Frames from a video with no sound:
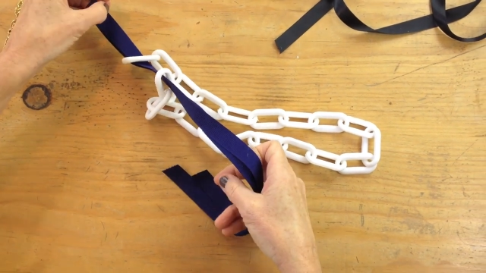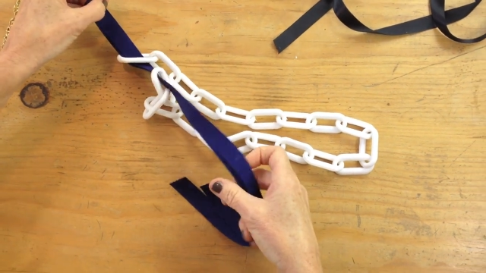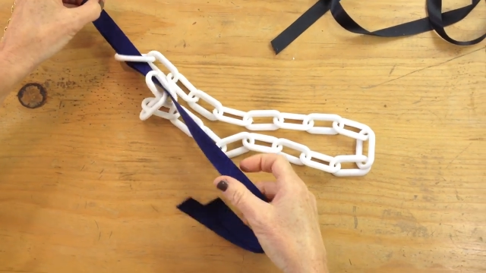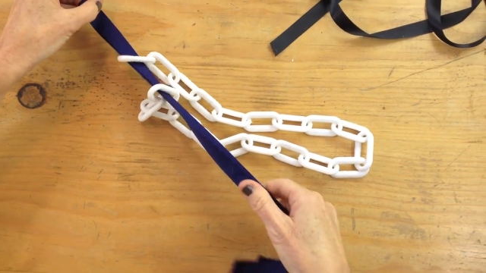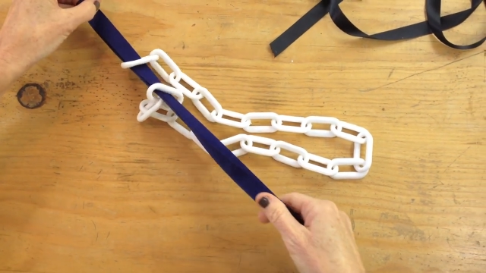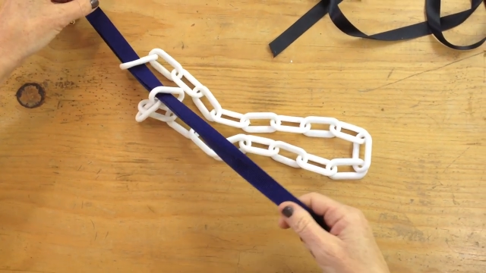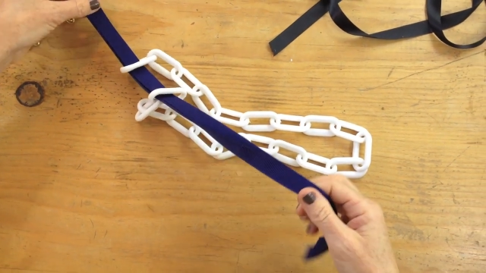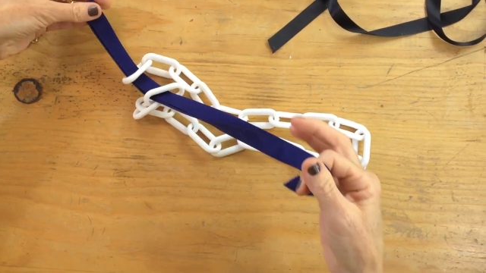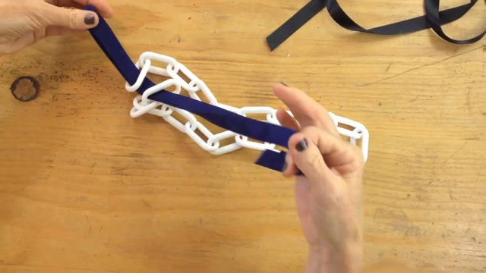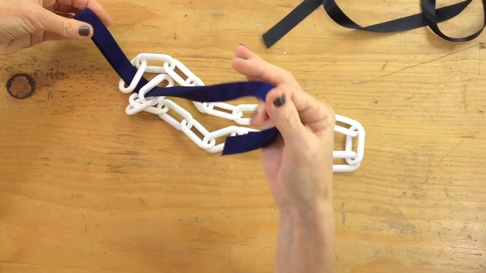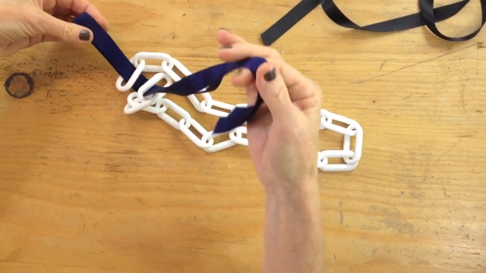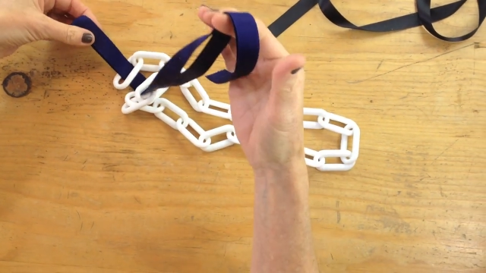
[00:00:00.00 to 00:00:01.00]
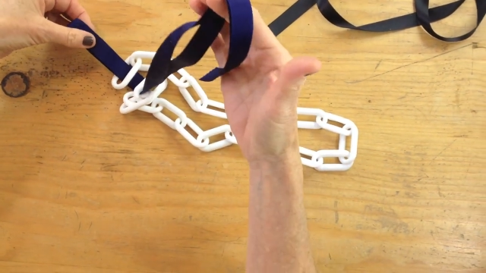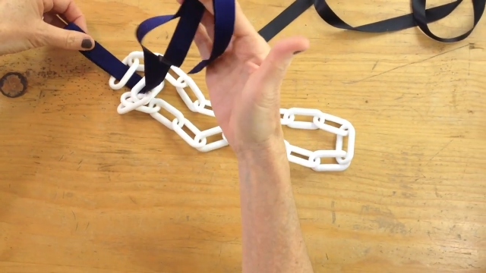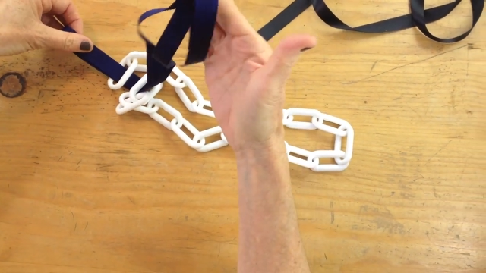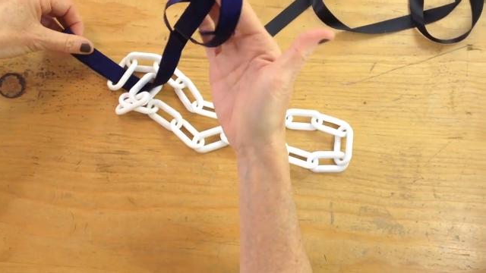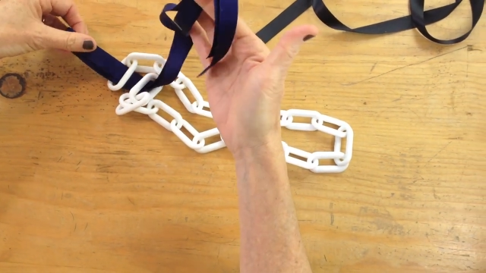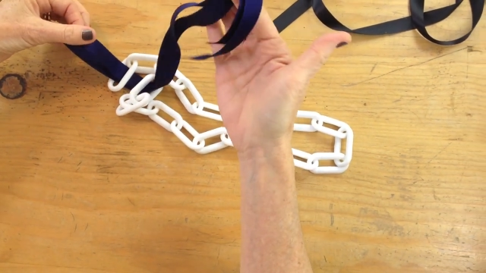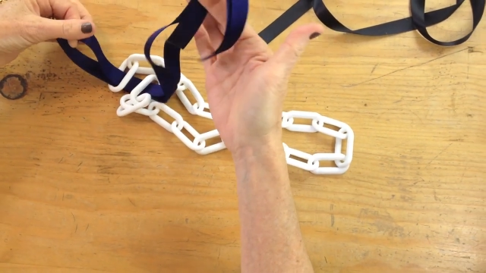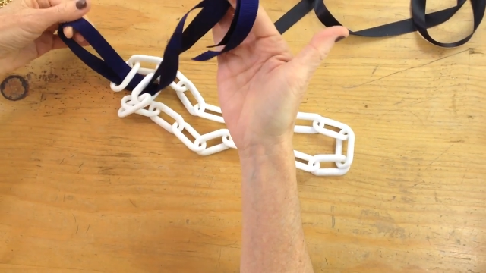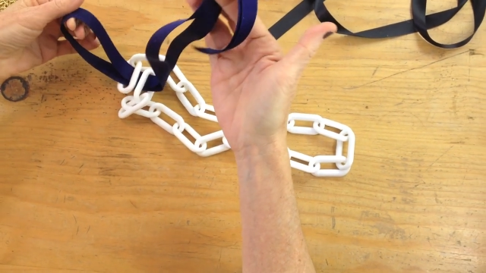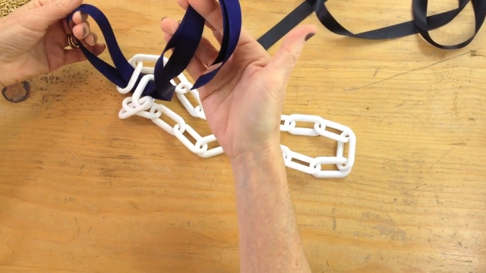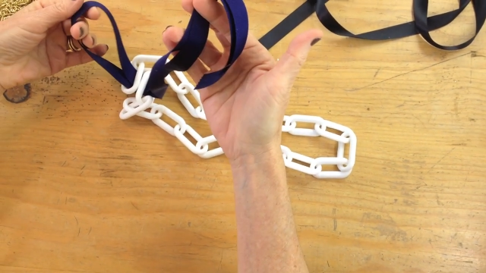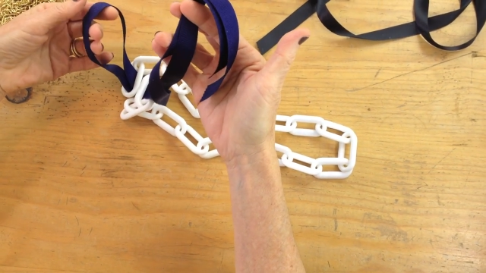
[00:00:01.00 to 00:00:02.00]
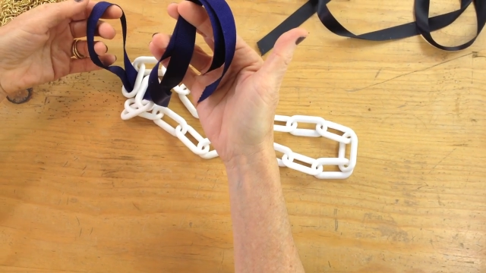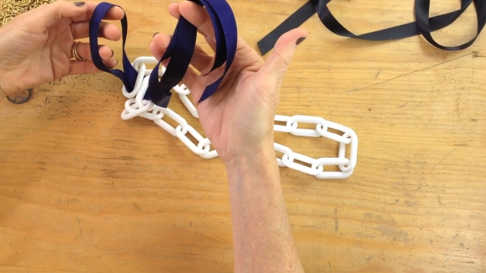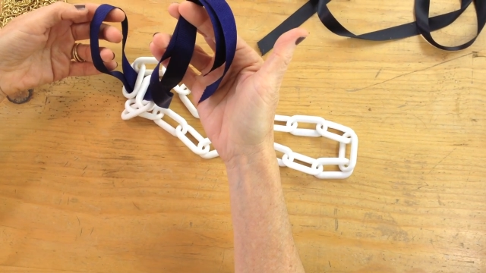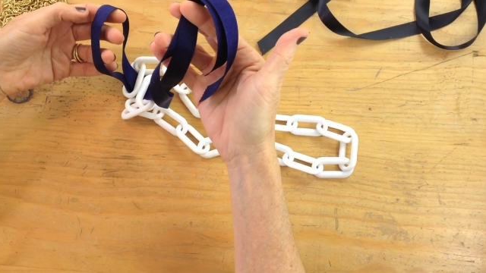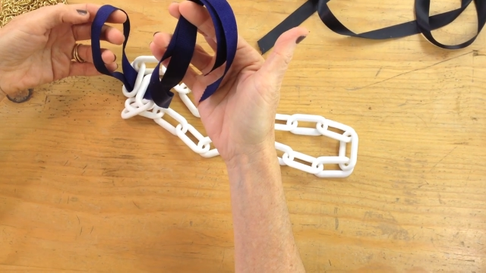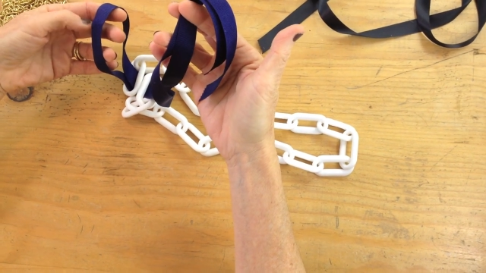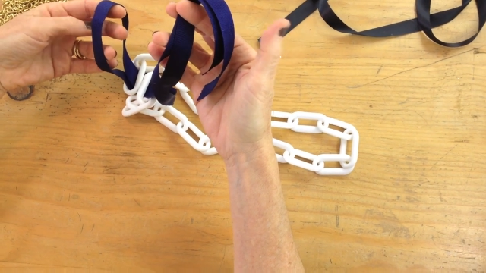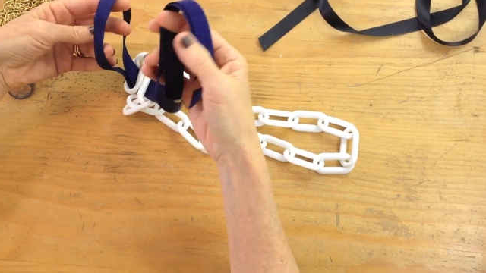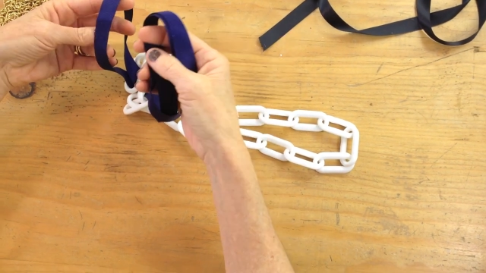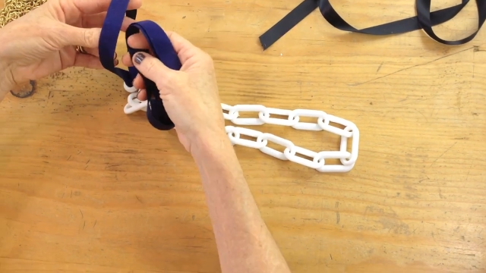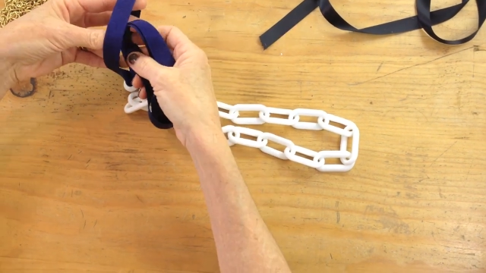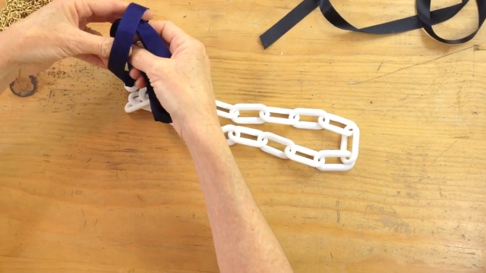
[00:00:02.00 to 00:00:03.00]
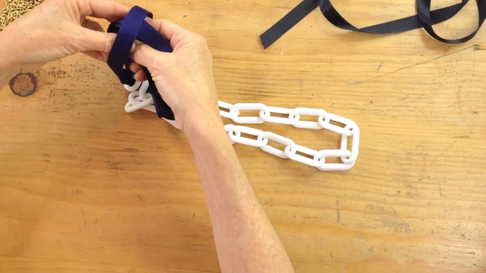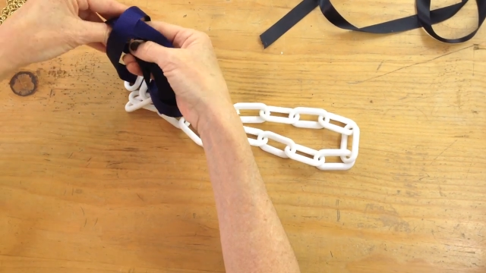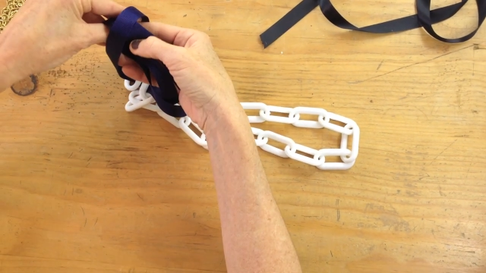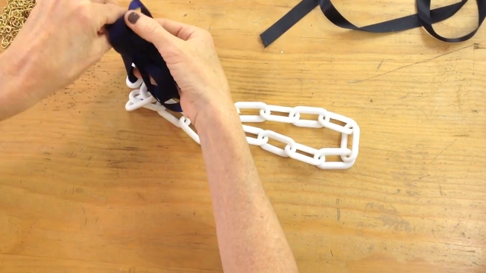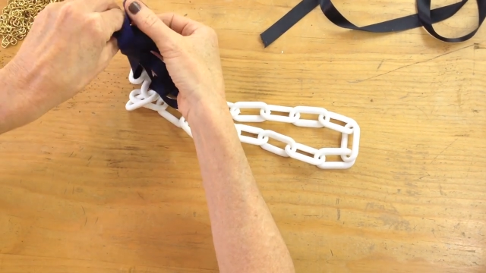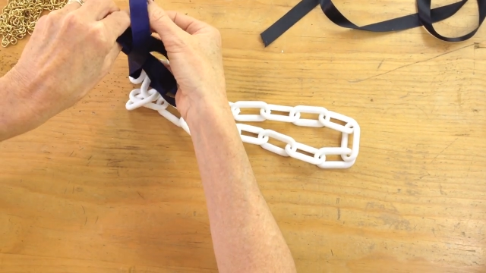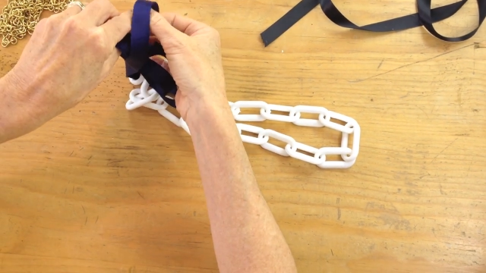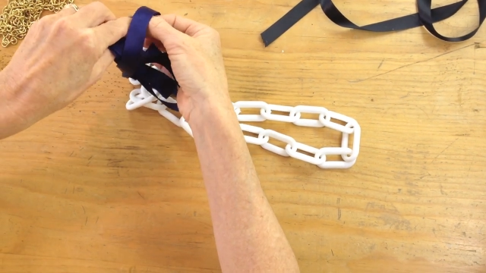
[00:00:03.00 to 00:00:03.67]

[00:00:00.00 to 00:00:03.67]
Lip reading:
[unreadable: no face in view]